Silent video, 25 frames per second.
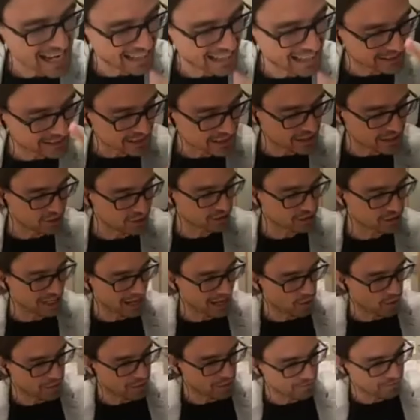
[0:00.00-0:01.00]
understood
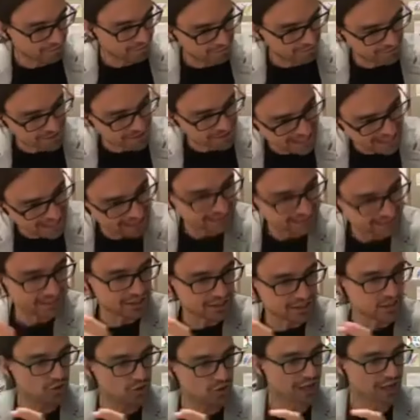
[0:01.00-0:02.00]
how the
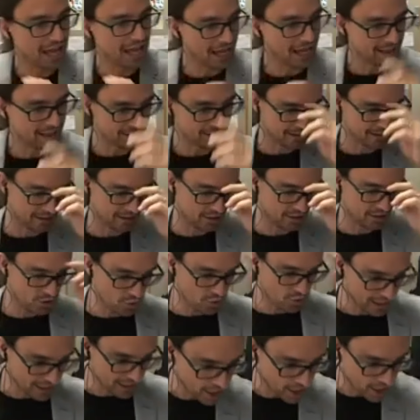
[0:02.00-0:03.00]
sentence should end. You
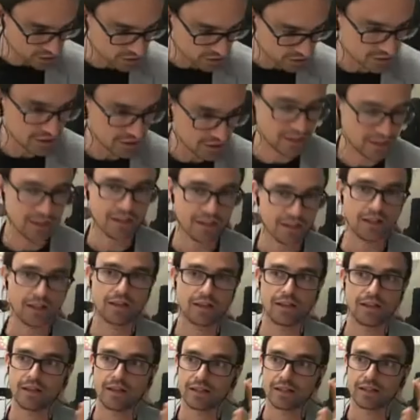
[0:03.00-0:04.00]
cannot
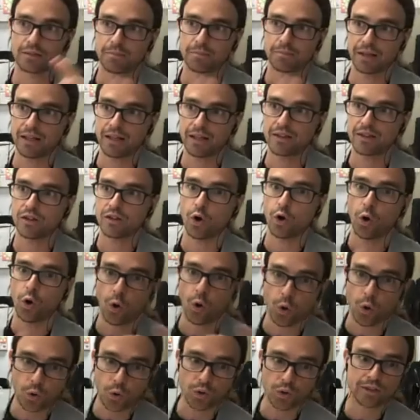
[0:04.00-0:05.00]
split the
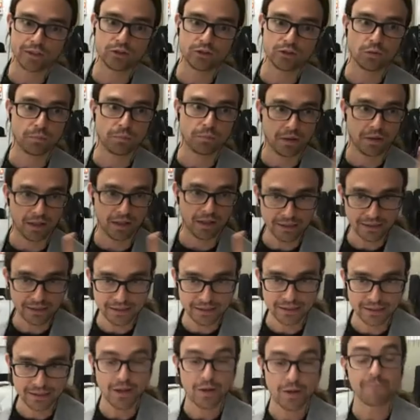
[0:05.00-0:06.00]
whole into
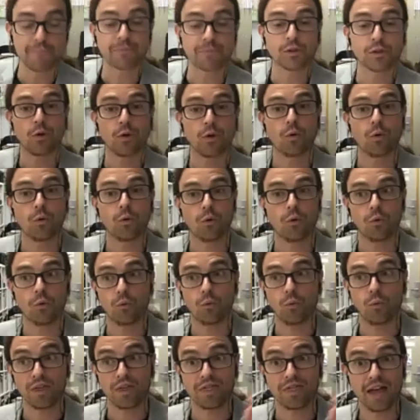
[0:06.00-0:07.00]
parts
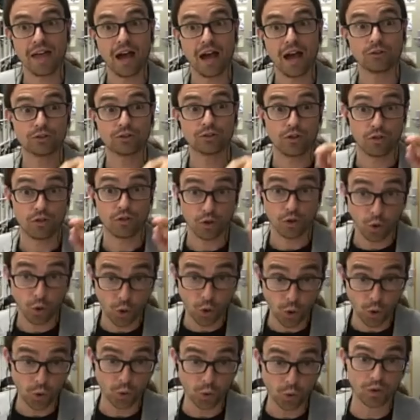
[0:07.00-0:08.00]
without the
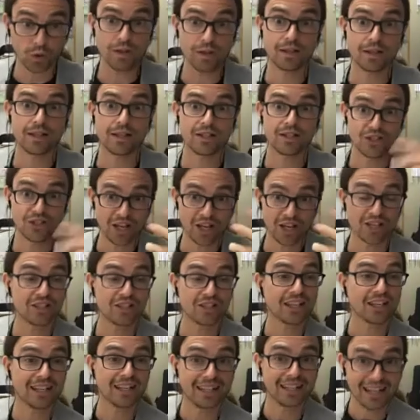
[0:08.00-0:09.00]
whole
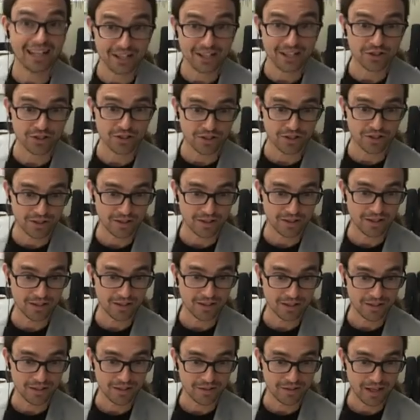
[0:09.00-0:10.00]
changing in nature,
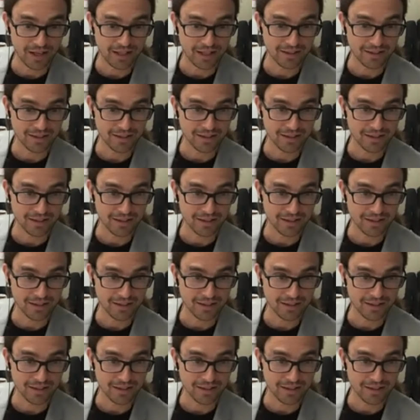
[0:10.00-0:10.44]
right?